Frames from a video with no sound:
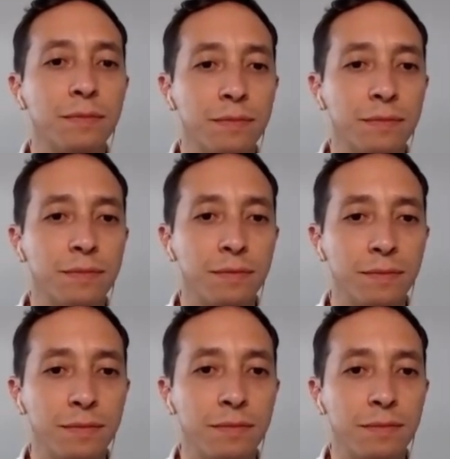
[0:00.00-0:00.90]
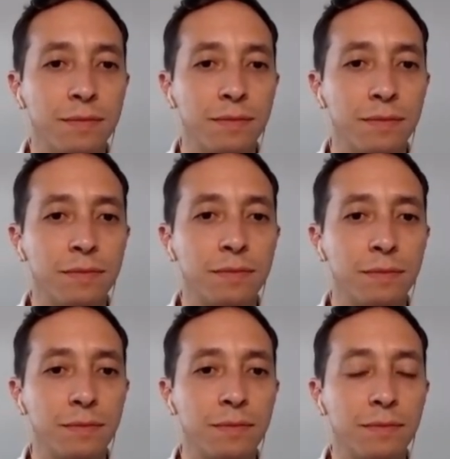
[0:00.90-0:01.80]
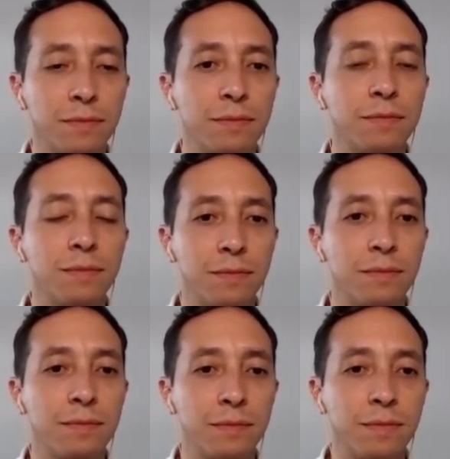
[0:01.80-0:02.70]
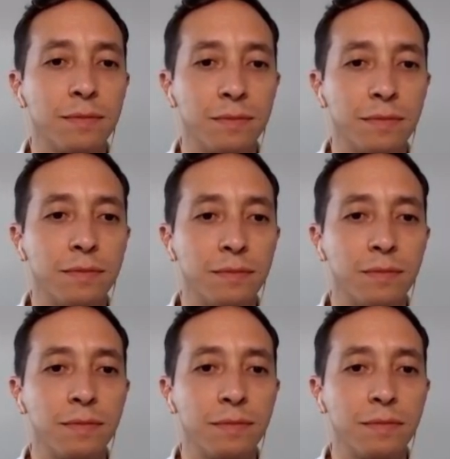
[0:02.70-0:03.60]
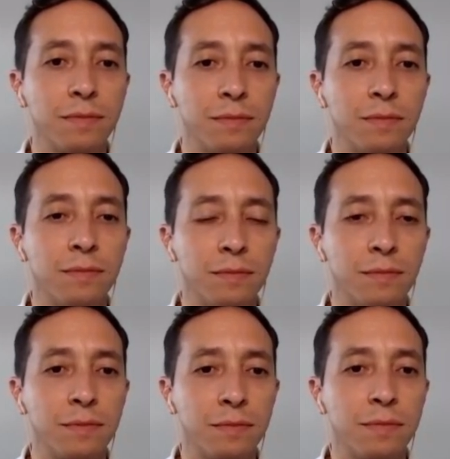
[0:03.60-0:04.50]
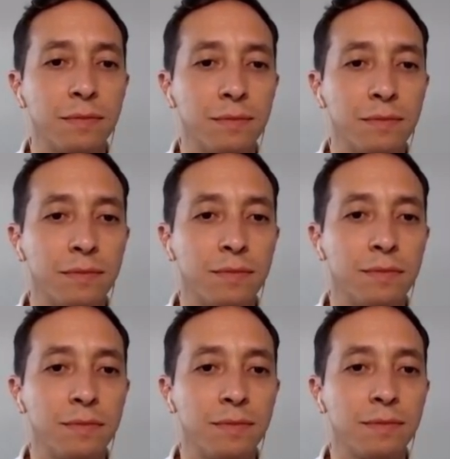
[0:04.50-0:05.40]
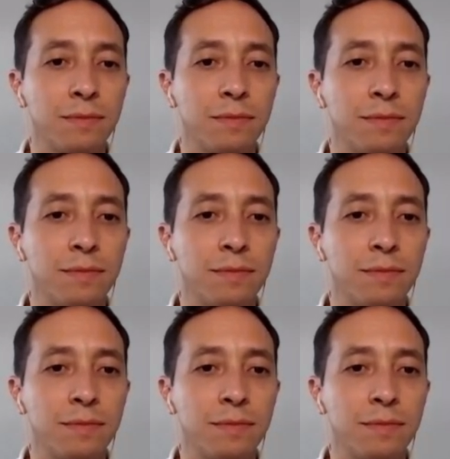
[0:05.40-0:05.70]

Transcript: (not speaking)